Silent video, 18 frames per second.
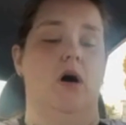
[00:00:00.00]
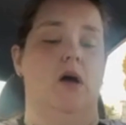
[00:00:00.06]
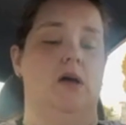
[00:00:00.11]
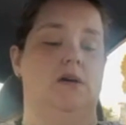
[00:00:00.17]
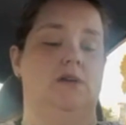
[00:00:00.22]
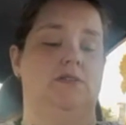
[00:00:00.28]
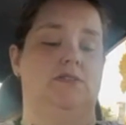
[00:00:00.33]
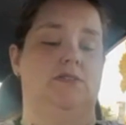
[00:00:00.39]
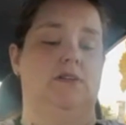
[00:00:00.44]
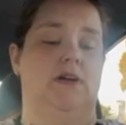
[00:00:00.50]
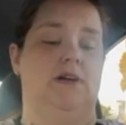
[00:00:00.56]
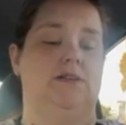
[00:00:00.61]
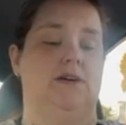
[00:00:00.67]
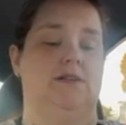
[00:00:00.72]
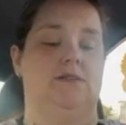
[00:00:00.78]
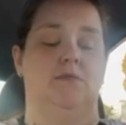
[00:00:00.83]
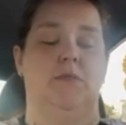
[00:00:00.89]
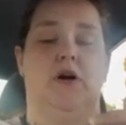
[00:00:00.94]
is, it
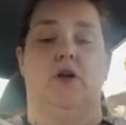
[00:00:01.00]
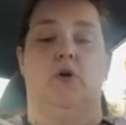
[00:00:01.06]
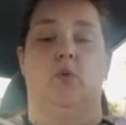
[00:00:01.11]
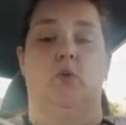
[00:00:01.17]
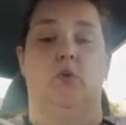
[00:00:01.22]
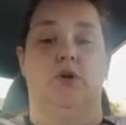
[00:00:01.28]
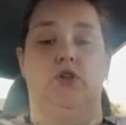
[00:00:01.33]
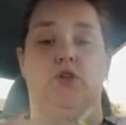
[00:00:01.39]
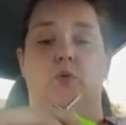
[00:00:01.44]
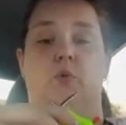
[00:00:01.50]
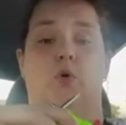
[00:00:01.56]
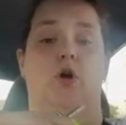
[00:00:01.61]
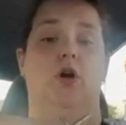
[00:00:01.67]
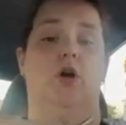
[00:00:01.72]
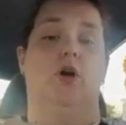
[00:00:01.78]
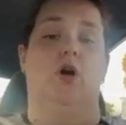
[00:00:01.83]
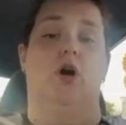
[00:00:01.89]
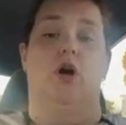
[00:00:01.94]
doesn't matter when you
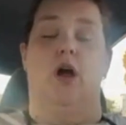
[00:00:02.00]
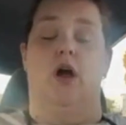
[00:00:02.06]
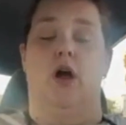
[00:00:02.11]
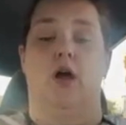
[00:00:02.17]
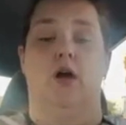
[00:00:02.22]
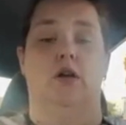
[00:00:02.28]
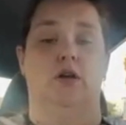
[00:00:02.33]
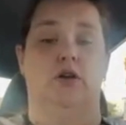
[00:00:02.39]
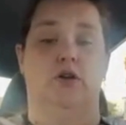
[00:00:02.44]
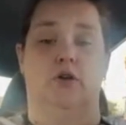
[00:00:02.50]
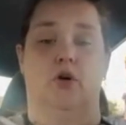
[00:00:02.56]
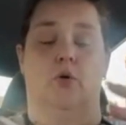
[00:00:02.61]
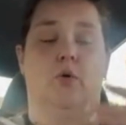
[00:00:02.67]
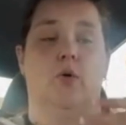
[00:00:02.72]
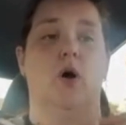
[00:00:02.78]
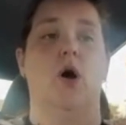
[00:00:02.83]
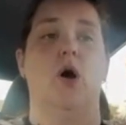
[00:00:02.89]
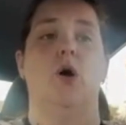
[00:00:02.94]
work or, you
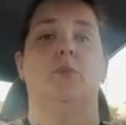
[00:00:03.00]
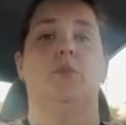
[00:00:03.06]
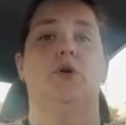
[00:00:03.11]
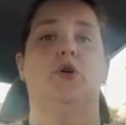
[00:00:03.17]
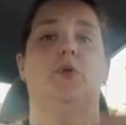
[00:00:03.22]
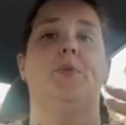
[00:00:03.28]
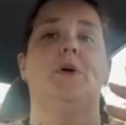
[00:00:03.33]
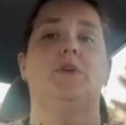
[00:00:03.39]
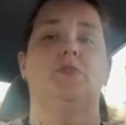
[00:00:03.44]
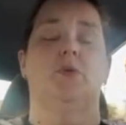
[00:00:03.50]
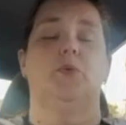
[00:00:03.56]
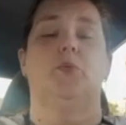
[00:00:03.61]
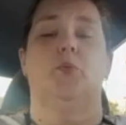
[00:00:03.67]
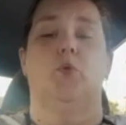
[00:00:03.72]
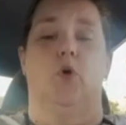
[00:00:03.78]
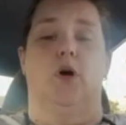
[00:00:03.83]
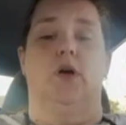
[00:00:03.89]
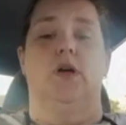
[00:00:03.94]
know, but you're basically
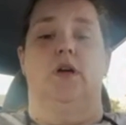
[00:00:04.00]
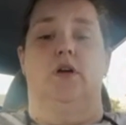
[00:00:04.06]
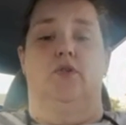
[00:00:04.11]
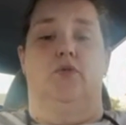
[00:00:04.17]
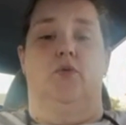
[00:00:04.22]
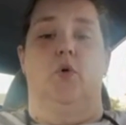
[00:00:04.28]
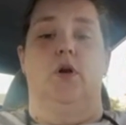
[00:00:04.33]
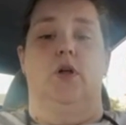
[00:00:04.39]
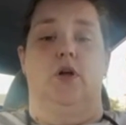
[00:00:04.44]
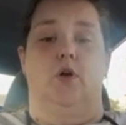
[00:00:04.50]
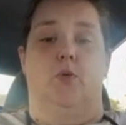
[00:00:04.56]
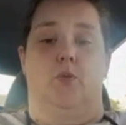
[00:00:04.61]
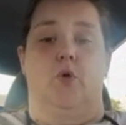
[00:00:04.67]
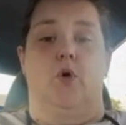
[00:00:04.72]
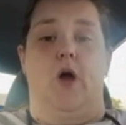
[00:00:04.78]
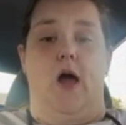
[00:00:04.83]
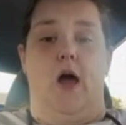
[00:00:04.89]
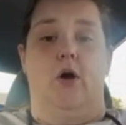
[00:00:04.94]
working a 40 or
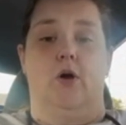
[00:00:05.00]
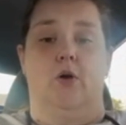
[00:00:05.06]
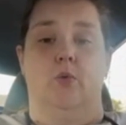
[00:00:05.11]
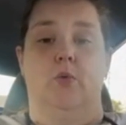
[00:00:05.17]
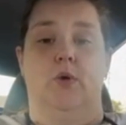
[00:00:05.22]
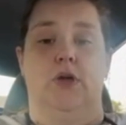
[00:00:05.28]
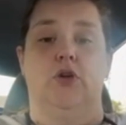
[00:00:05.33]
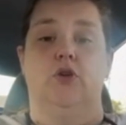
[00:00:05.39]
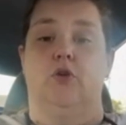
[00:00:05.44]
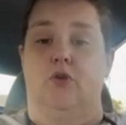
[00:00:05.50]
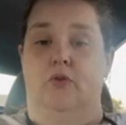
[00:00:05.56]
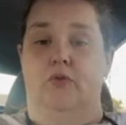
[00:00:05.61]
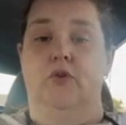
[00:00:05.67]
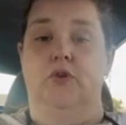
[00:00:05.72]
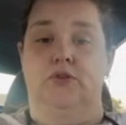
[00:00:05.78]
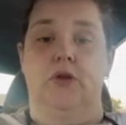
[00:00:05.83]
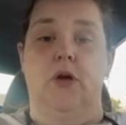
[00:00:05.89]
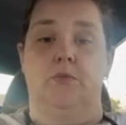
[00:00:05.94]
more hour a week. You're a
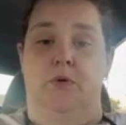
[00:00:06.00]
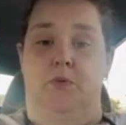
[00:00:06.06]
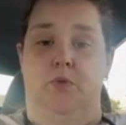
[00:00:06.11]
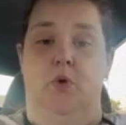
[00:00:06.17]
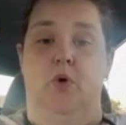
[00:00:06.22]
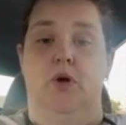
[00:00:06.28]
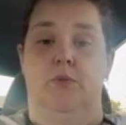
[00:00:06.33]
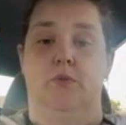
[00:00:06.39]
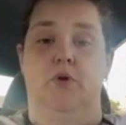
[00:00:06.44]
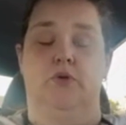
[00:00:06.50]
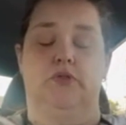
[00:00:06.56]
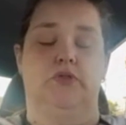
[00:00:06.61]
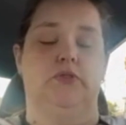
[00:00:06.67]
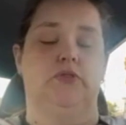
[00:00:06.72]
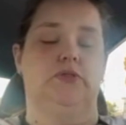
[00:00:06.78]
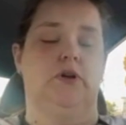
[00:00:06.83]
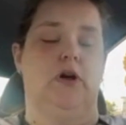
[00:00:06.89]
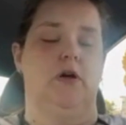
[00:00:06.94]
full-time employee most of
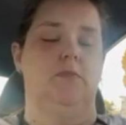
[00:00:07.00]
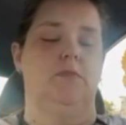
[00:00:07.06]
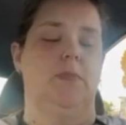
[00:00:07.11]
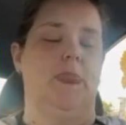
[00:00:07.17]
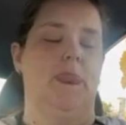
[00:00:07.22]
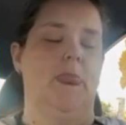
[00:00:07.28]
the time.